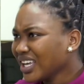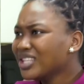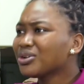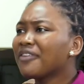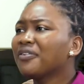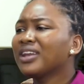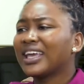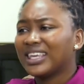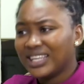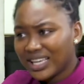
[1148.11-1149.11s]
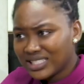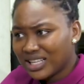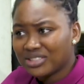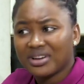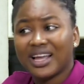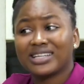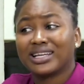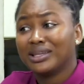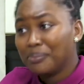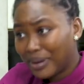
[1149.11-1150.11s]
And so I feel like, yes, the strike has
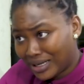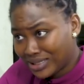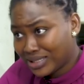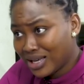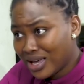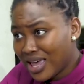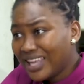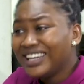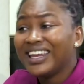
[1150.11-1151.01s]
an impact mm -hmm.